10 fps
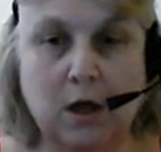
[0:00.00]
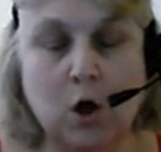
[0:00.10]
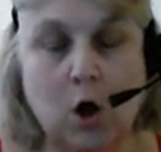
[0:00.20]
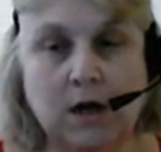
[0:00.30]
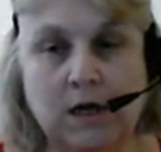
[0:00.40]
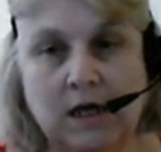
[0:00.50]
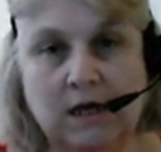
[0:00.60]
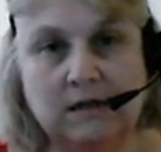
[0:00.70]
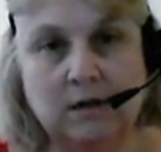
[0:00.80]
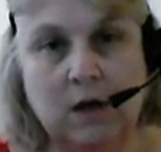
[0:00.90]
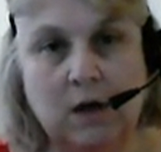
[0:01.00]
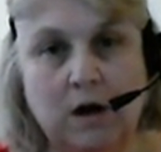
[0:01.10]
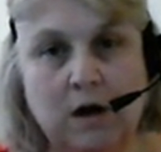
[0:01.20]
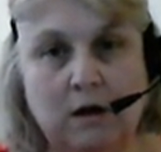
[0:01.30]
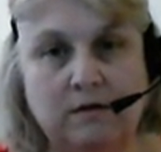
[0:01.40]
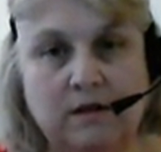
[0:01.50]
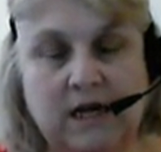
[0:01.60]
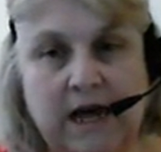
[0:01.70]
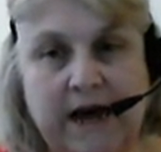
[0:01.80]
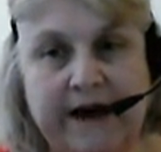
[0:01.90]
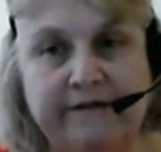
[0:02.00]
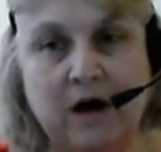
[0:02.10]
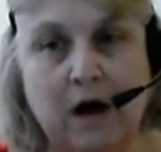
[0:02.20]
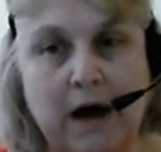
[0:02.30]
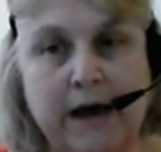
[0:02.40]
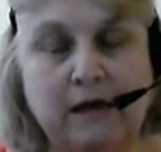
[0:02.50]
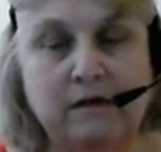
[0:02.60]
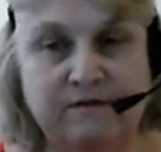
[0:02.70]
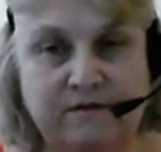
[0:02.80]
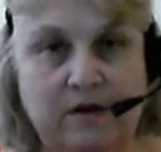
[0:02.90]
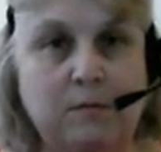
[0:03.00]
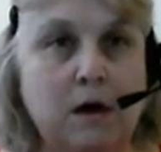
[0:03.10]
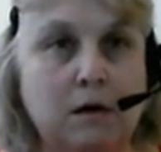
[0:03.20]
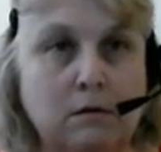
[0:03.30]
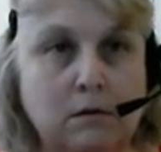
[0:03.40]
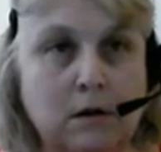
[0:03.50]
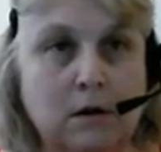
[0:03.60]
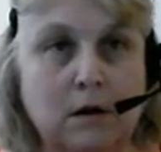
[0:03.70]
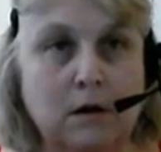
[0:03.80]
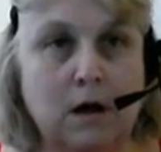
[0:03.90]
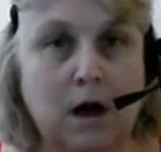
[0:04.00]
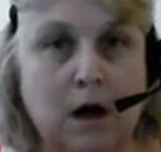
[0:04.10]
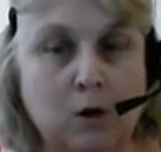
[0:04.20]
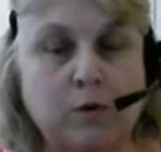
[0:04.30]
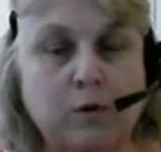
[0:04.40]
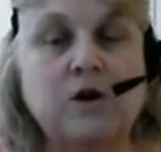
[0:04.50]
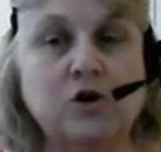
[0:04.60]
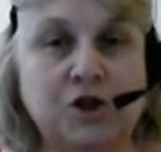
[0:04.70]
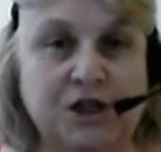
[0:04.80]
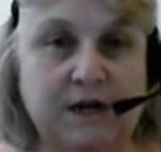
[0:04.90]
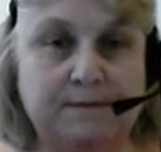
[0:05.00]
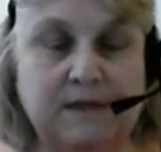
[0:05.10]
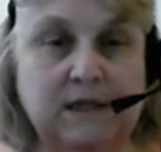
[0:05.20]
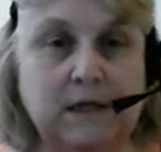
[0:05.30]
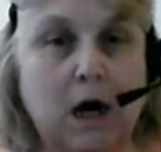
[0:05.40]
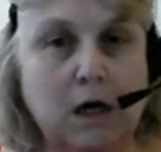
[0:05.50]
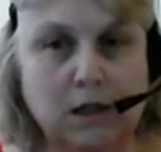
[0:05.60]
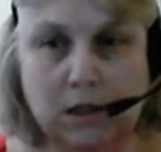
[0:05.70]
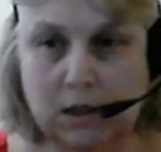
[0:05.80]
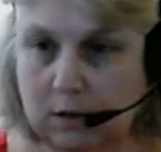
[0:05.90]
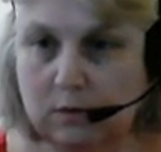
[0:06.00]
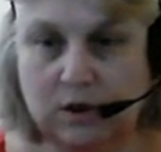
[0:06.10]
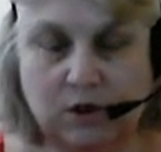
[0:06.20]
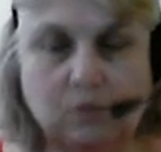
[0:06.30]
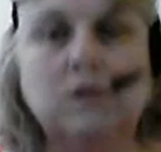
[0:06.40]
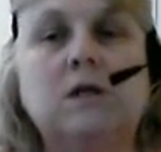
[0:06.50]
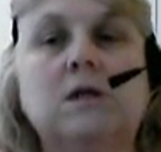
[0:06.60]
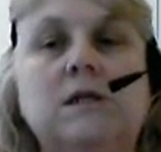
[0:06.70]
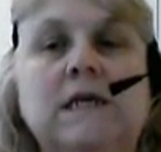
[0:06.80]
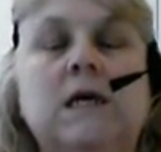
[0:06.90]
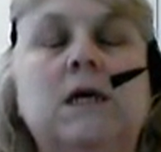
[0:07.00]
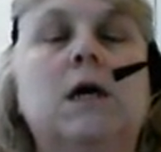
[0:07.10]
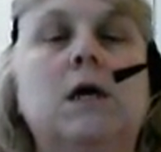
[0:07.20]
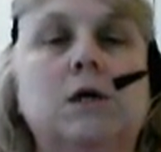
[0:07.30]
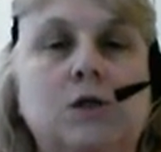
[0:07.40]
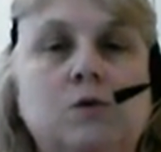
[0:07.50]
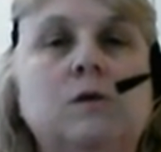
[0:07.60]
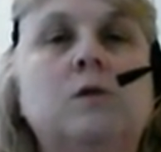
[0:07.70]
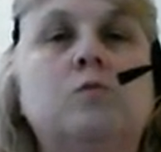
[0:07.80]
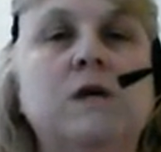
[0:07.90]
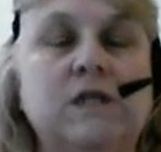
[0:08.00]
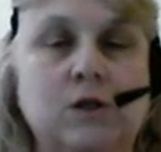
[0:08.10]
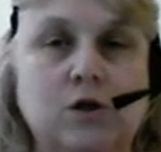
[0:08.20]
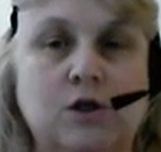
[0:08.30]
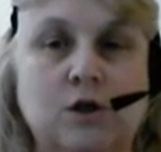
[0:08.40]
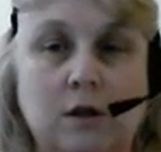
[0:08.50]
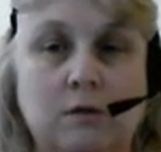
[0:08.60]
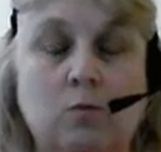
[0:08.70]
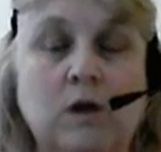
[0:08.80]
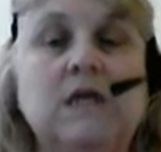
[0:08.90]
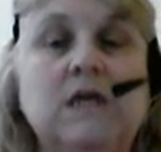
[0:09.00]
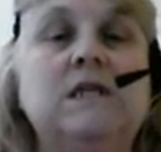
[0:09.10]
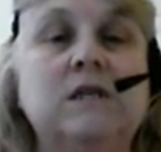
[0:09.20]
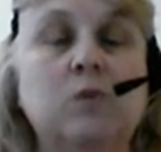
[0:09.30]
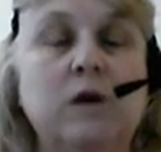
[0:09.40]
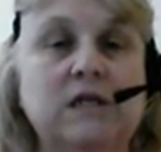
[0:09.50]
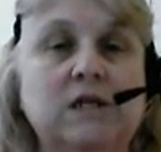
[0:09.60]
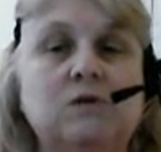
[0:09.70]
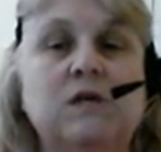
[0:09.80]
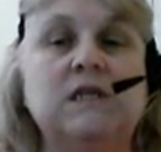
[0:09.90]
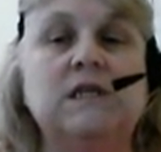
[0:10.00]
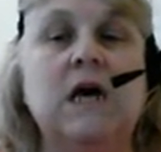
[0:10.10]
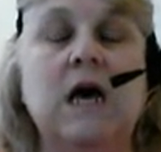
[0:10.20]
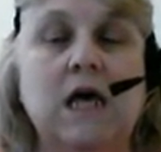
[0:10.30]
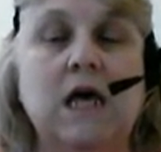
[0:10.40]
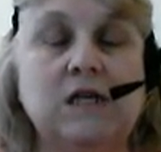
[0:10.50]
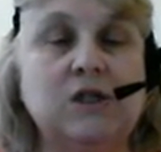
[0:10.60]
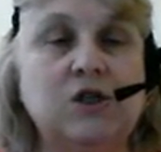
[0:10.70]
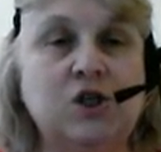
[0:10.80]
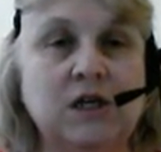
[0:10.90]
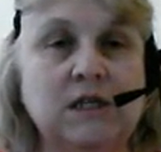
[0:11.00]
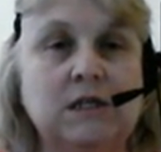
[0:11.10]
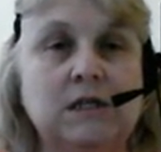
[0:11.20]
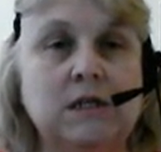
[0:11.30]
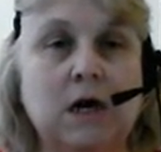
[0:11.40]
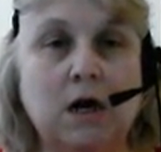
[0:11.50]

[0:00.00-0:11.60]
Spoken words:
gardening and whatnot that have high female readerships, do a little digging, do a little research. One of the easiest ways to do this is just